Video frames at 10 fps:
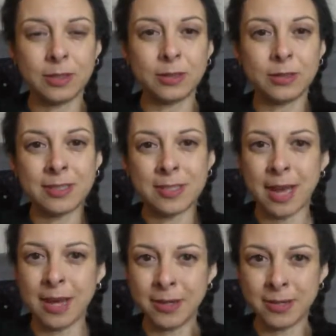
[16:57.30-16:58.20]

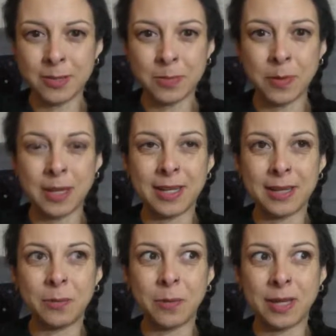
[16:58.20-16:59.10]
desires, but
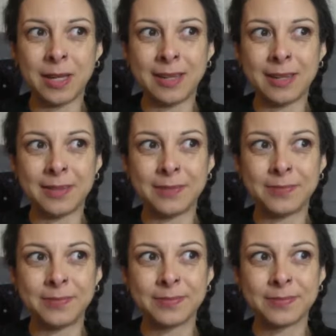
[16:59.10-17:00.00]
in a
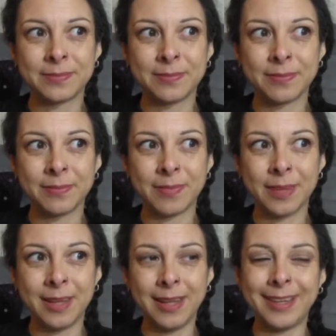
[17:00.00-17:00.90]

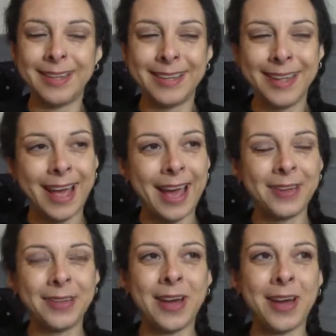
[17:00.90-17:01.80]
I
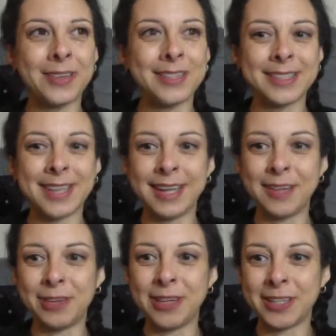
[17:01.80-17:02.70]
don't know how else to say it, in a
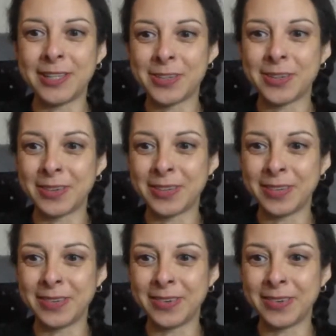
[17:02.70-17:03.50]
very controlling